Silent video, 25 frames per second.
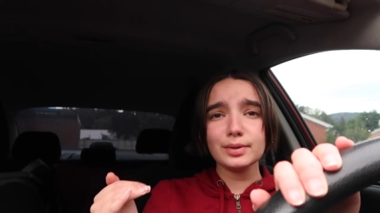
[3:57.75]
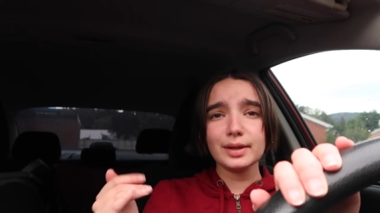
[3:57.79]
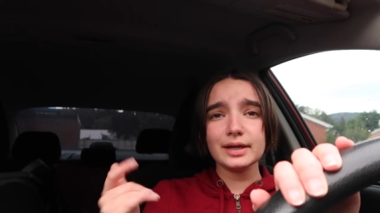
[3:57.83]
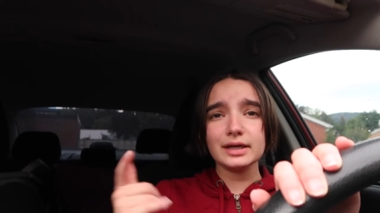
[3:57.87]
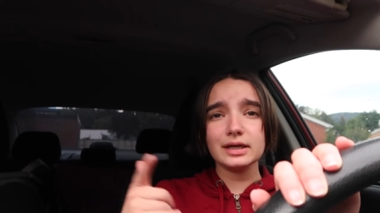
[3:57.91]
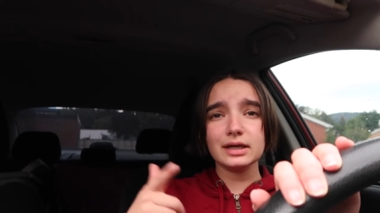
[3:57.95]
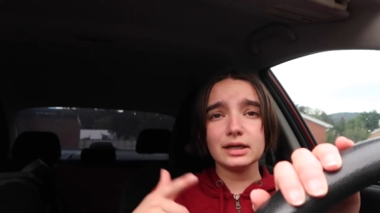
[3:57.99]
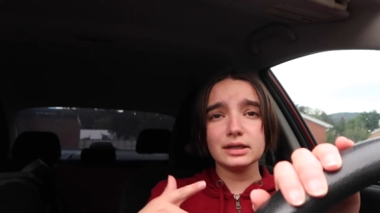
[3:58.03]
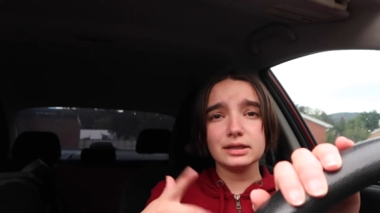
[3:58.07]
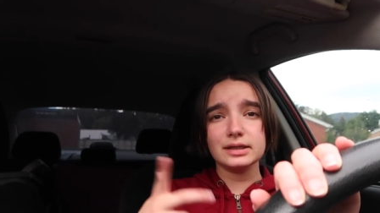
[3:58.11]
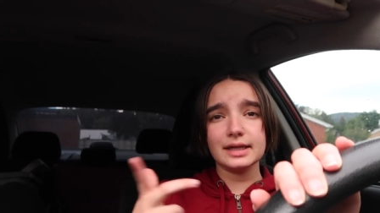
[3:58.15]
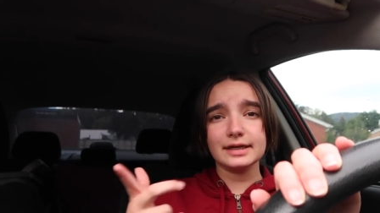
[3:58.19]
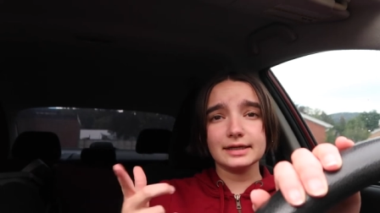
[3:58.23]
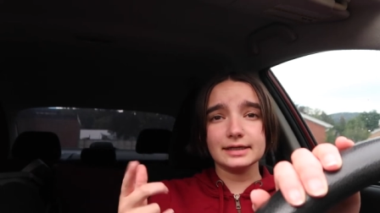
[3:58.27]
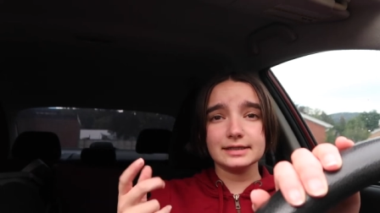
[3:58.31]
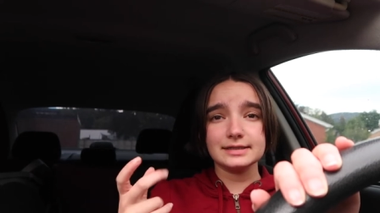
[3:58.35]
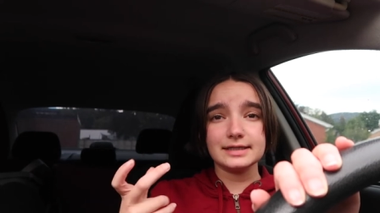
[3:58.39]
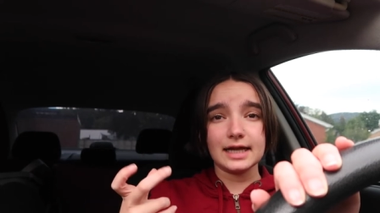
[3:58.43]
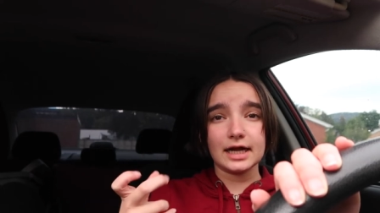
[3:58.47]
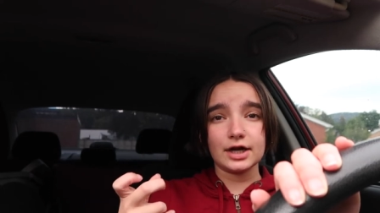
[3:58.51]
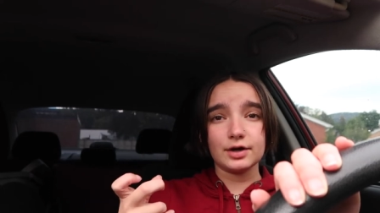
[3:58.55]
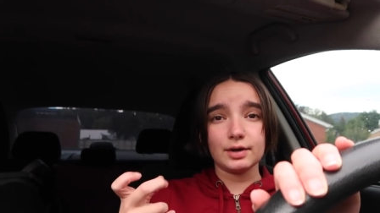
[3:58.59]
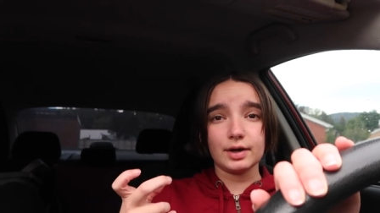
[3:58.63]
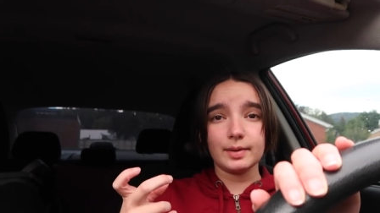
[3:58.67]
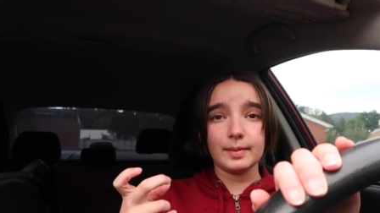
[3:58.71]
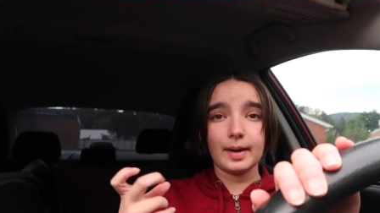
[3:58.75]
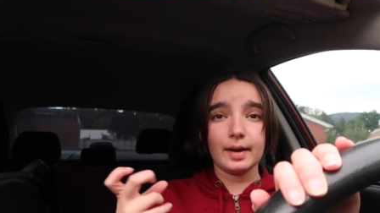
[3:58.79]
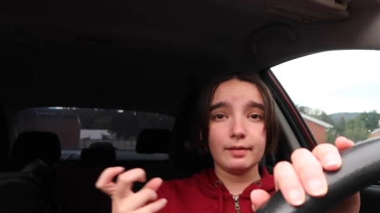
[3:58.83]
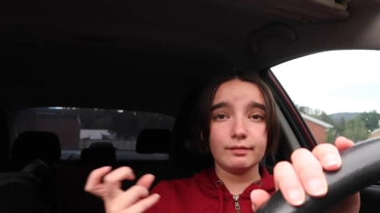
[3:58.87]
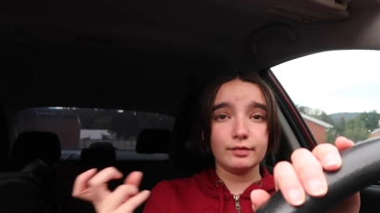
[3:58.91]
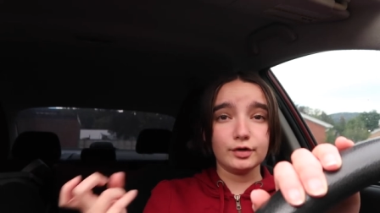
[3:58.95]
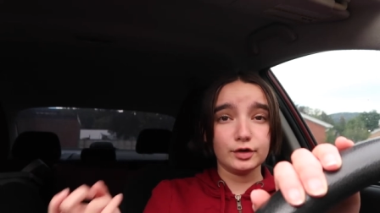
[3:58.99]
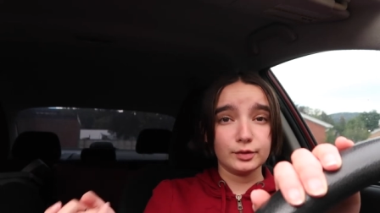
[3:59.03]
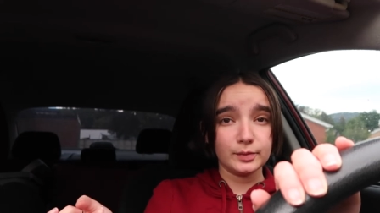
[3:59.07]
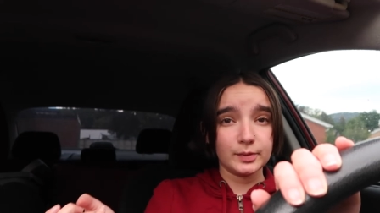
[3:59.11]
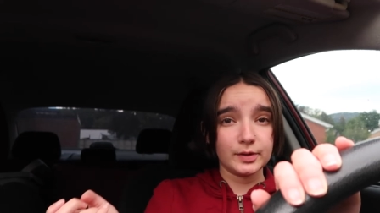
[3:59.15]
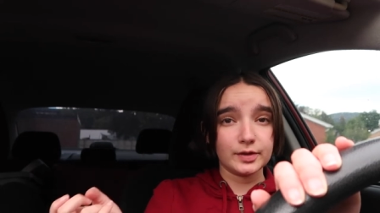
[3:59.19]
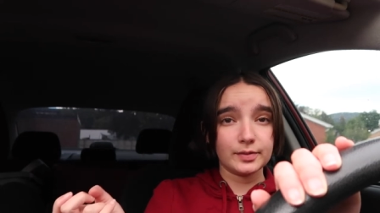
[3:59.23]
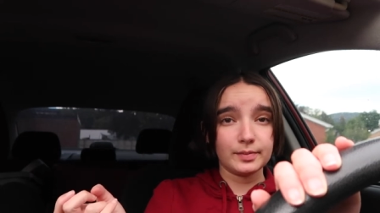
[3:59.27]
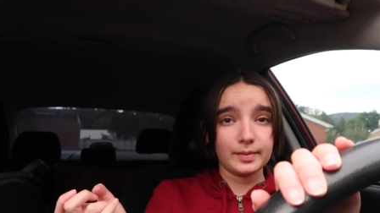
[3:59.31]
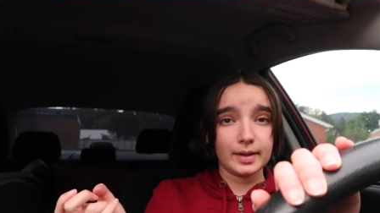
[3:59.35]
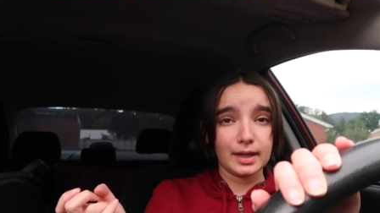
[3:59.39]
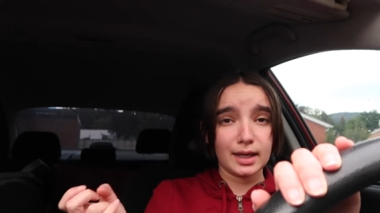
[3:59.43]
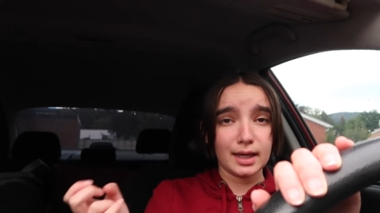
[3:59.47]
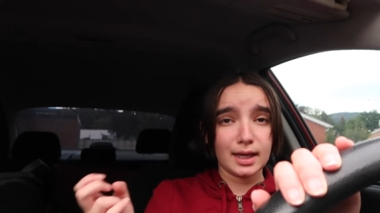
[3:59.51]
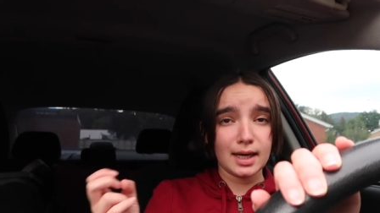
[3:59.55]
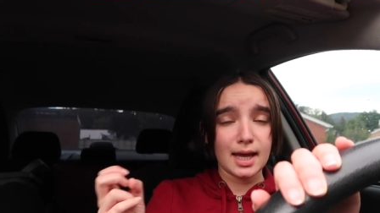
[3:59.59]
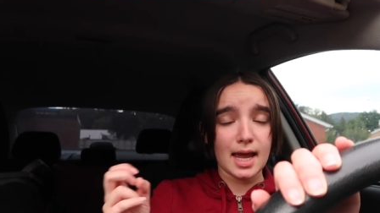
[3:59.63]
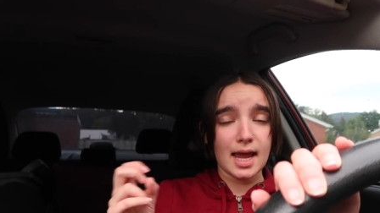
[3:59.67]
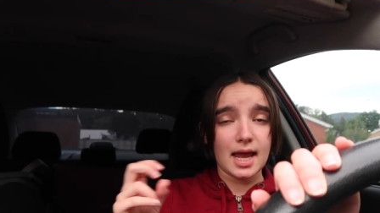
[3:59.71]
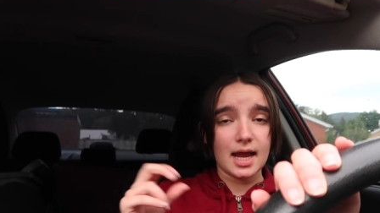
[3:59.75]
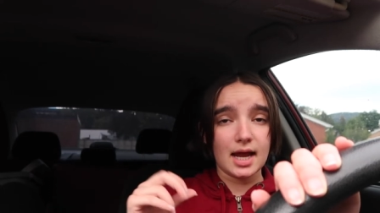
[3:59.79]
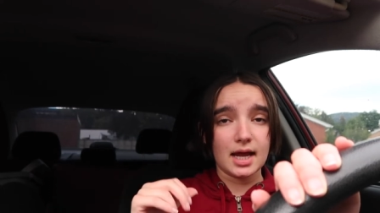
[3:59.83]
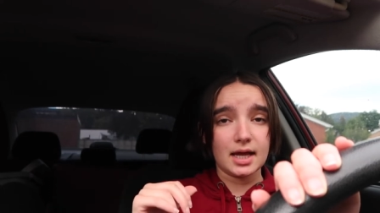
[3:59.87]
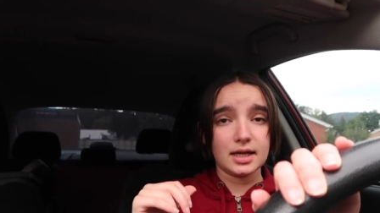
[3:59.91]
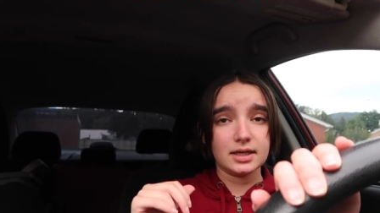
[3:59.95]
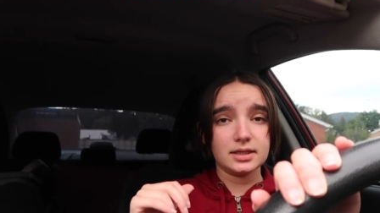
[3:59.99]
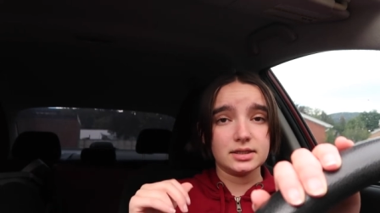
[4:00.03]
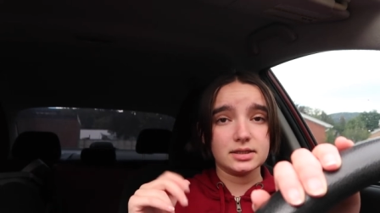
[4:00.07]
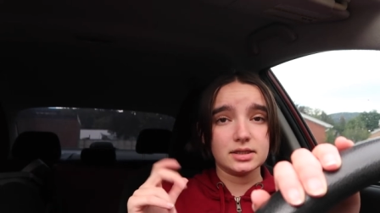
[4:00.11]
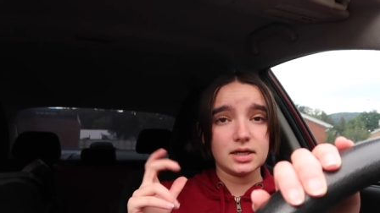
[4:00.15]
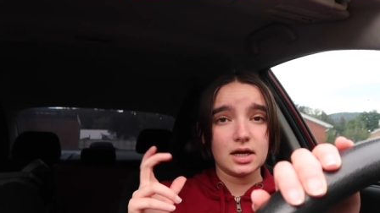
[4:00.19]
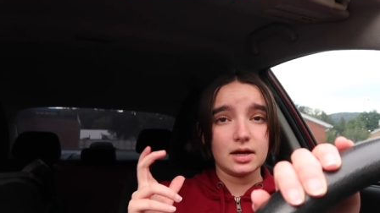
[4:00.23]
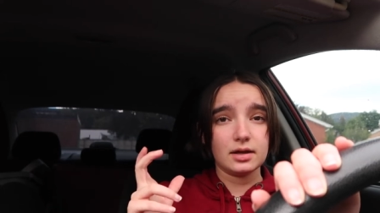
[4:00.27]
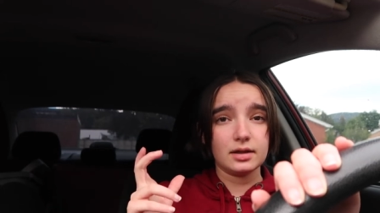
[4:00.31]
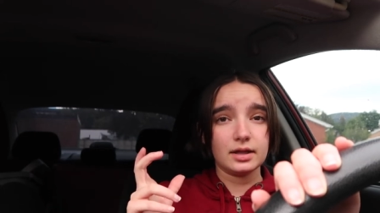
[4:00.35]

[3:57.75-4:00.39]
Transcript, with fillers: like a like a decorate my room with me and I